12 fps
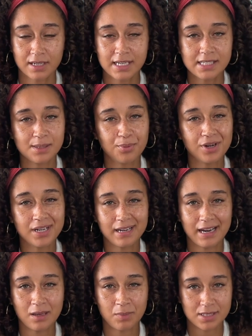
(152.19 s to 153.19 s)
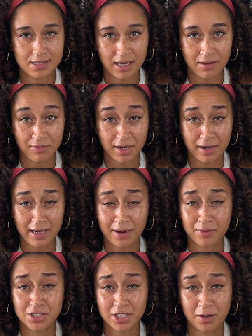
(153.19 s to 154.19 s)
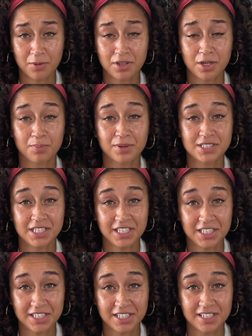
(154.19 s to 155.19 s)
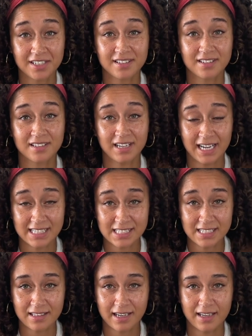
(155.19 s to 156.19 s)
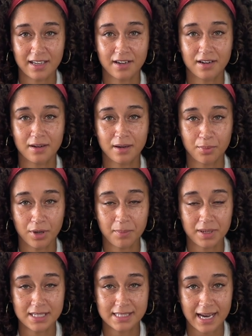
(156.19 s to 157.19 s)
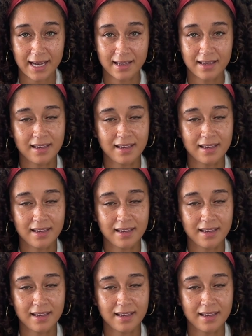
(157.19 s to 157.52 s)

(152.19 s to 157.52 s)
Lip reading: Supporting documents can vary. I would check with your particular consulate that your appointment is at